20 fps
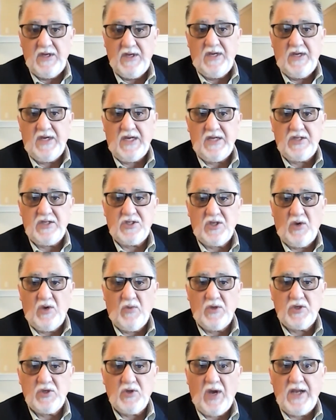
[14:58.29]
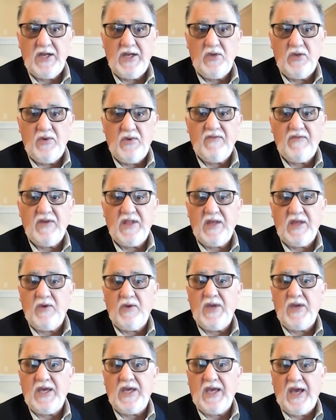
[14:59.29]
And so we're trying to do everything
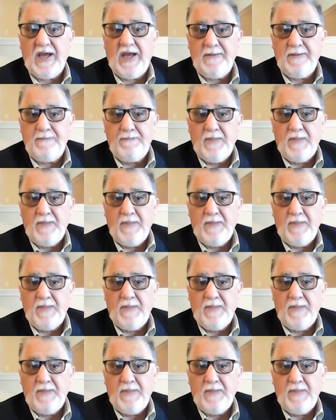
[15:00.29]
we can,